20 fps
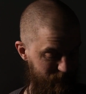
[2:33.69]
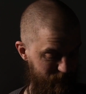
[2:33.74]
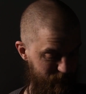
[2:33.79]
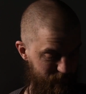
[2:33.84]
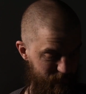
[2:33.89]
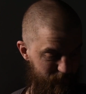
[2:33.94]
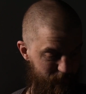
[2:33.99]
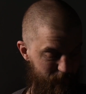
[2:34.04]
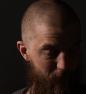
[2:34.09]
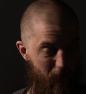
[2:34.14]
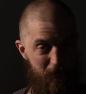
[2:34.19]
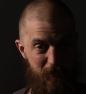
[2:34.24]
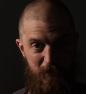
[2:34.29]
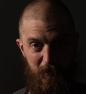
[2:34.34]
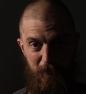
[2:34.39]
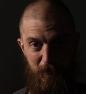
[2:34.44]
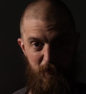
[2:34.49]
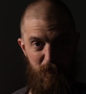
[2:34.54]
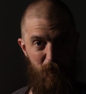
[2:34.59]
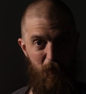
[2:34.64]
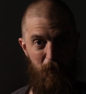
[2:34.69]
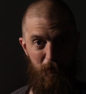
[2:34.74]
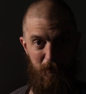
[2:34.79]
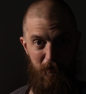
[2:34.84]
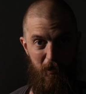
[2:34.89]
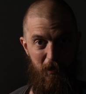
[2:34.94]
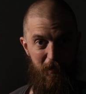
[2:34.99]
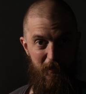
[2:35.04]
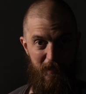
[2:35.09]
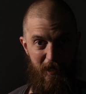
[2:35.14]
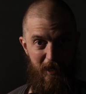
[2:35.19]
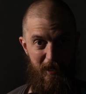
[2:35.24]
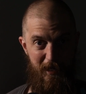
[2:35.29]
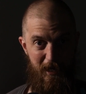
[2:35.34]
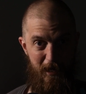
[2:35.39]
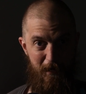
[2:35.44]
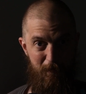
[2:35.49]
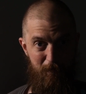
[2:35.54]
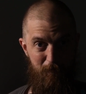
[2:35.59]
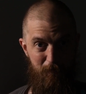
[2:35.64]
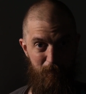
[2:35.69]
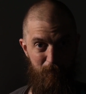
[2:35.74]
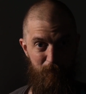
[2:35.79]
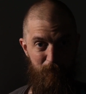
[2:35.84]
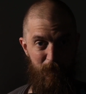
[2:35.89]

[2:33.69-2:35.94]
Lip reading: first thing this morning, early AM,